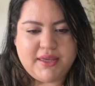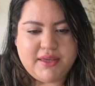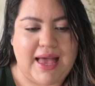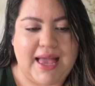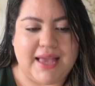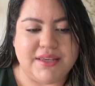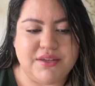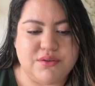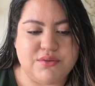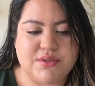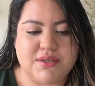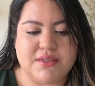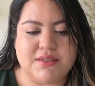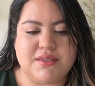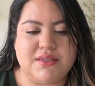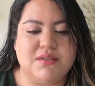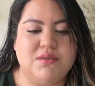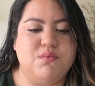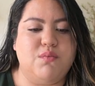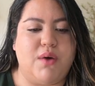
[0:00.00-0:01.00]
I used
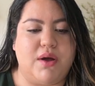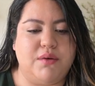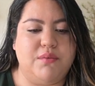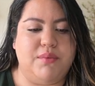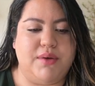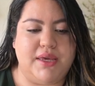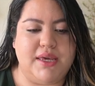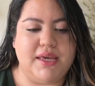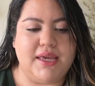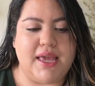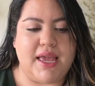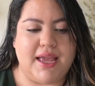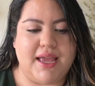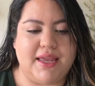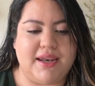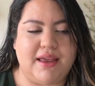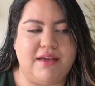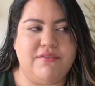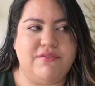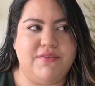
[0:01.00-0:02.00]
this 1 week
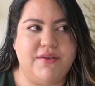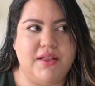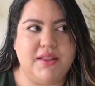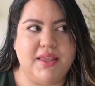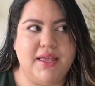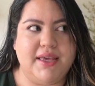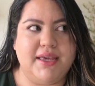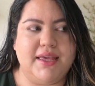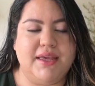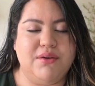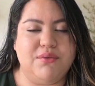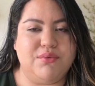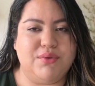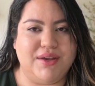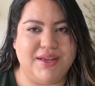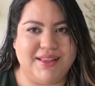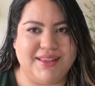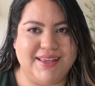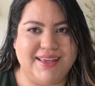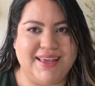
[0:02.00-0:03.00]
and I felt like it
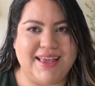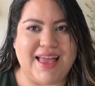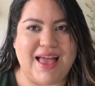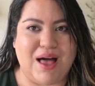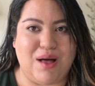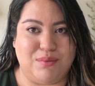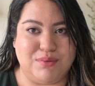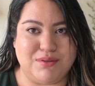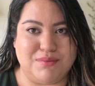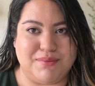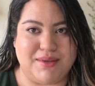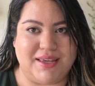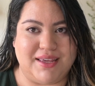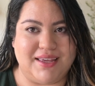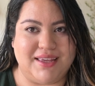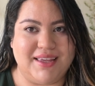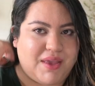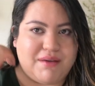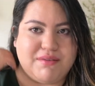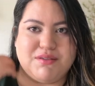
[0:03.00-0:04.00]
really helped
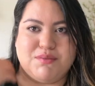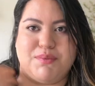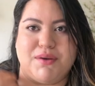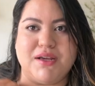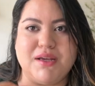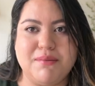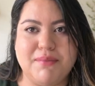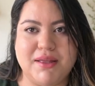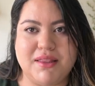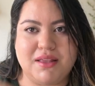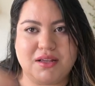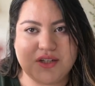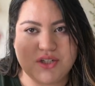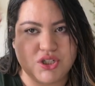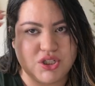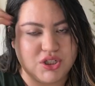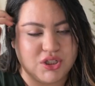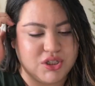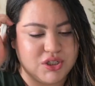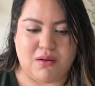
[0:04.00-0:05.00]
me. I was bringing my
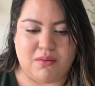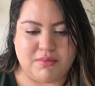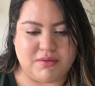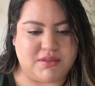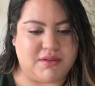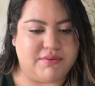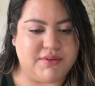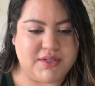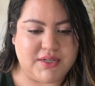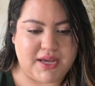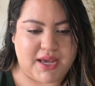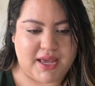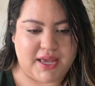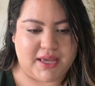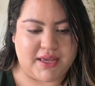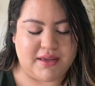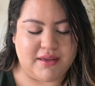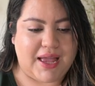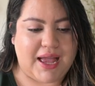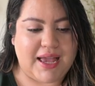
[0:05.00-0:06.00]
lunch almost every
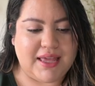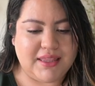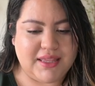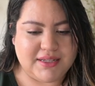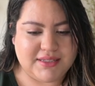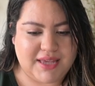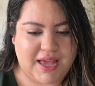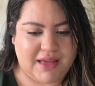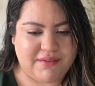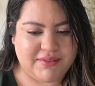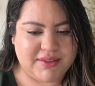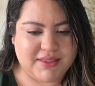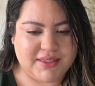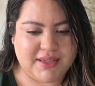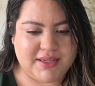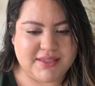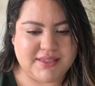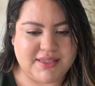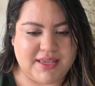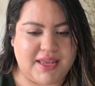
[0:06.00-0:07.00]
day. I liked having
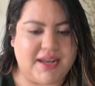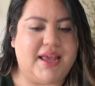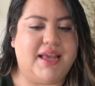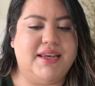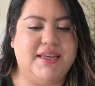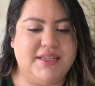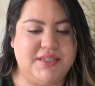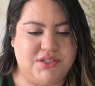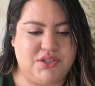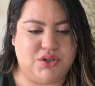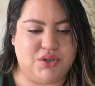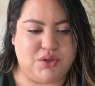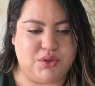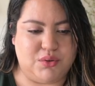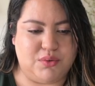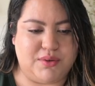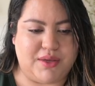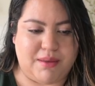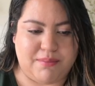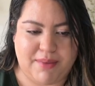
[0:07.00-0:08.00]
this and I need
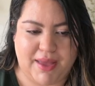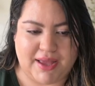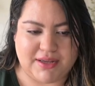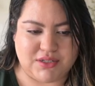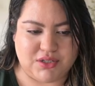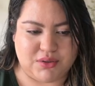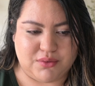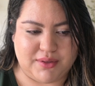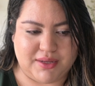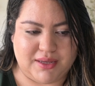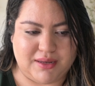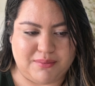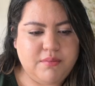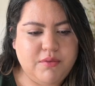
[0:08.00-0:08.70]
to get back to it.